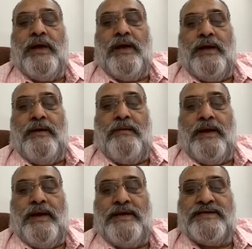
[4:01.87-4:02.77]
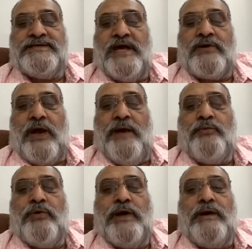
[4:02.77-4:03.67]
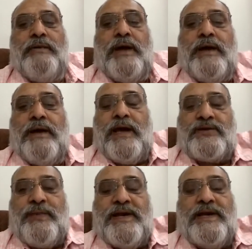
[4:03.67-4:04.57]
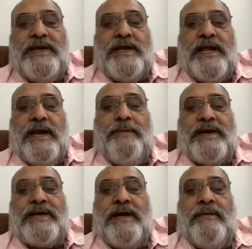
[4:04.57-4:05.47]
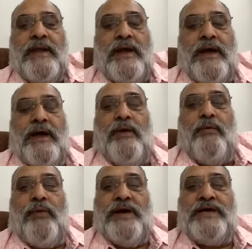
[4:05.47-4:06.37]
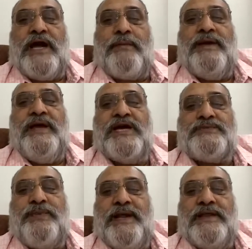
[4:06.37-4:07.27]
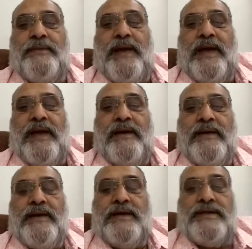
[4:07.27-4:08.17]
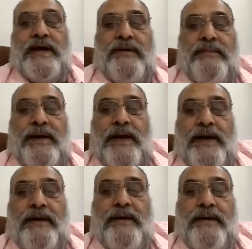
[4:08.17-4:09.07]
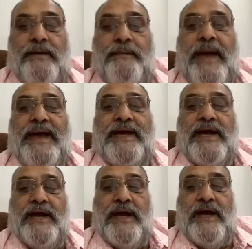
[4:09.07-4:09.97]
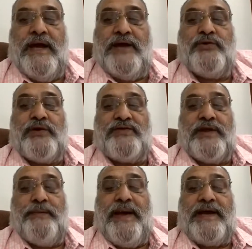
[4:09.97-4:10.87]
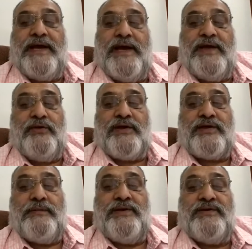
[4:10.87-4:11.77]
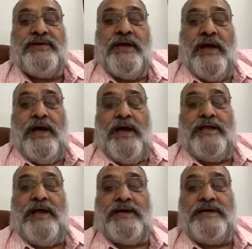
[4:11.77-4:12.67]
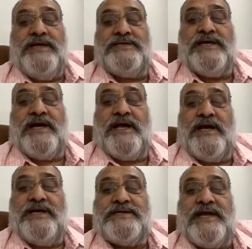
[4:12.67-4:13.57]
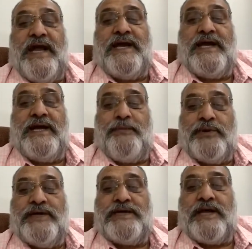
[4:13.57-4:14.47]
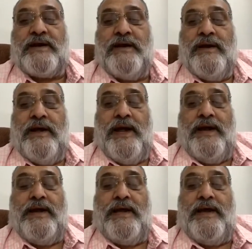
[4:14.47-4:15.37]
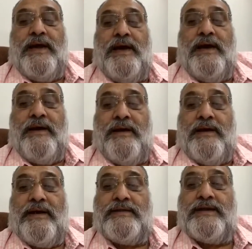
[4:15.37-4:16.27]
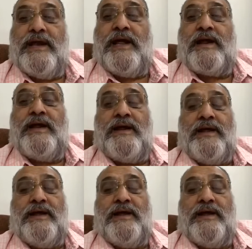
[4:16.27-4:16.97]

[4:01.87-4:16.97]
it is not time to give explain in detail. But one term he explained, the banking education. Banking education means a teacher is like a depositor, and the learner